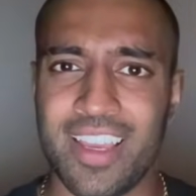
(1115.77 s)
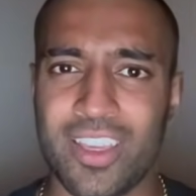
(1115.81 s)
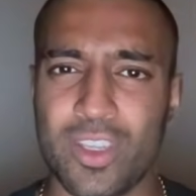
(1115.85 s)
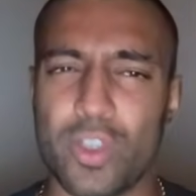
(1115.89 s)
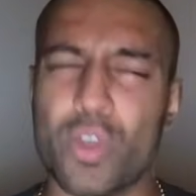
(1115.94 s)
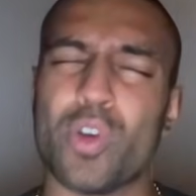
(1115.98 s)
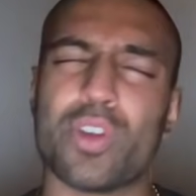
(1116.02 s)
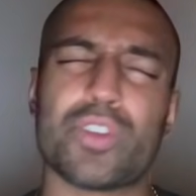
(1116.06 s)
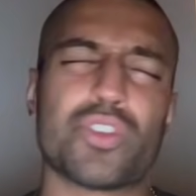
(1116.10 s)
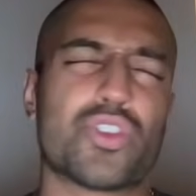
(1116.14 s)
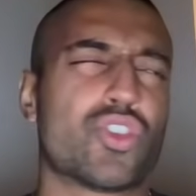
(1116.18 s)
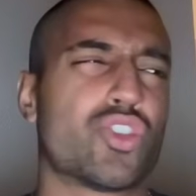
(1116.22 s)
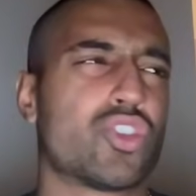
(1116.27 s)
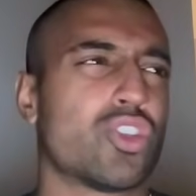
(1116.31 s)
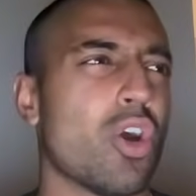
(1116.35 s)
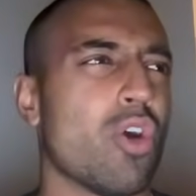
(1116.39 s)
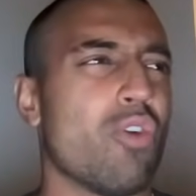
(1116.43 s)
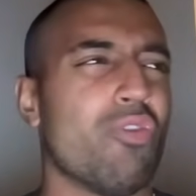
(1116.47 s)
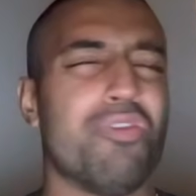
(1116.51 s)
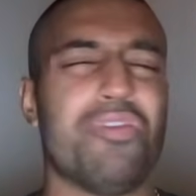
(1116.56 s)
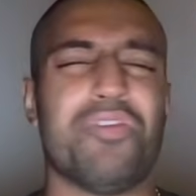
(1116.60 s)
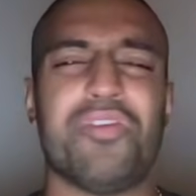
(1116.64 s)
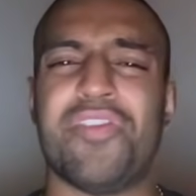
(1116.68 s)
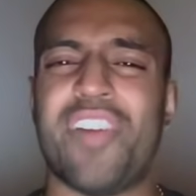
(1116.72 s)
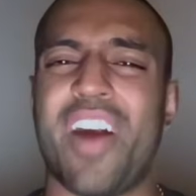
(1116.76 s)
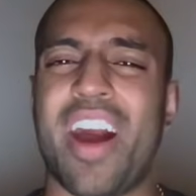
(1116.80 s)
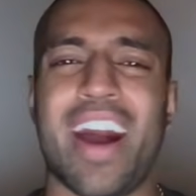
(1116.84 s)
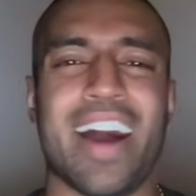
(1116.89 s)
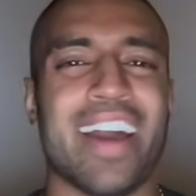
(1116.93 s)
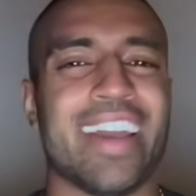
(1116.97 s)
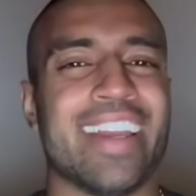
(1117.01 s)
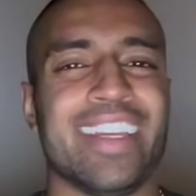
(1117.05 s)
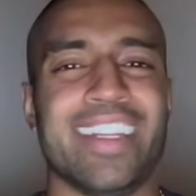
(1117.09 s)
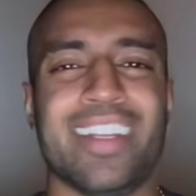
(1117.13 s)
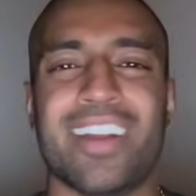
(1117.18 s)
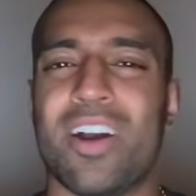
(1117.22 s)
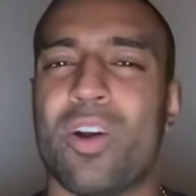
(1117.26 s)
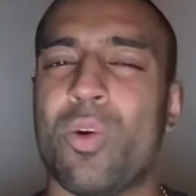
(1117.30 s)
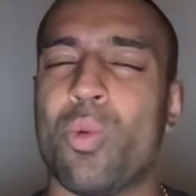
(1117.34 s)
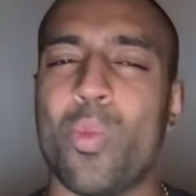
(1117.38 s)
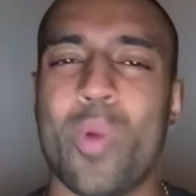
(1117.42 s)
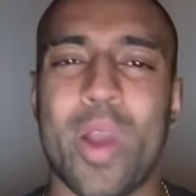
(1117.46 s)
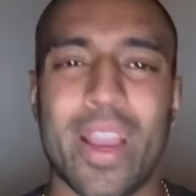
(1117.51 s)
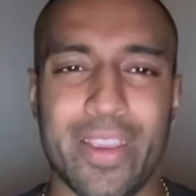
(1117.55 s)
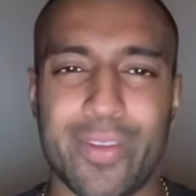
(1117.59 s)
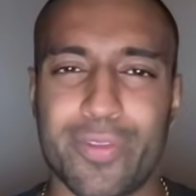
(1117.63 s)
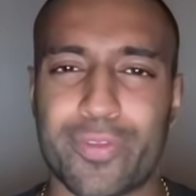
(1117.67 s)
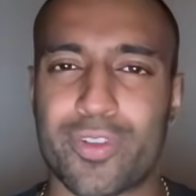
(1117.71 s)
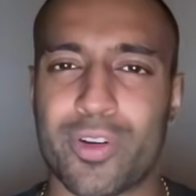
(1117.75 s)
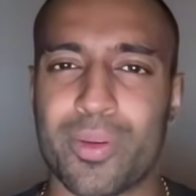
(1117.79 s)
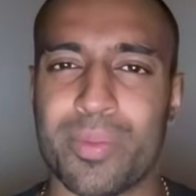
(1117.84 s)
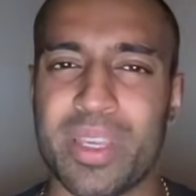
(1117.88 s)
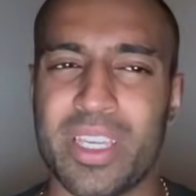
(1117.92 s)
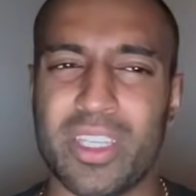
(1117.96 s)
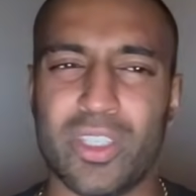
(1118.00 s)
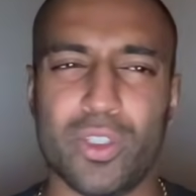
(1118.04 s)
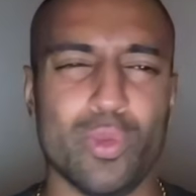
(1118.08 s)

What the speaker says: You're so fine away from it.